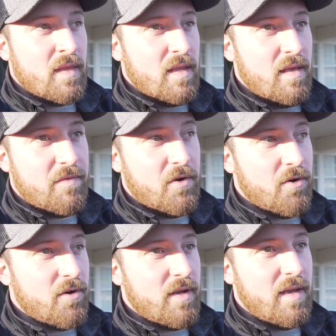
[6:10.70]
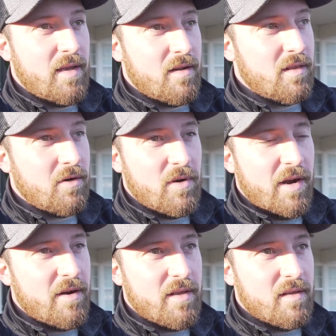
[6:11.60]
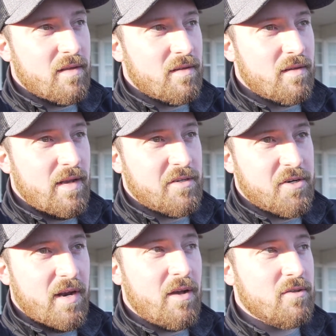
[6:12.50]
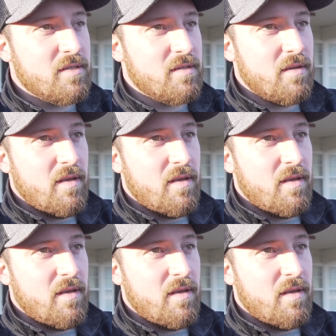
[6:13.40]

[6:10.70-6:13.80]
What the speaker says: If you're in a little area at your house,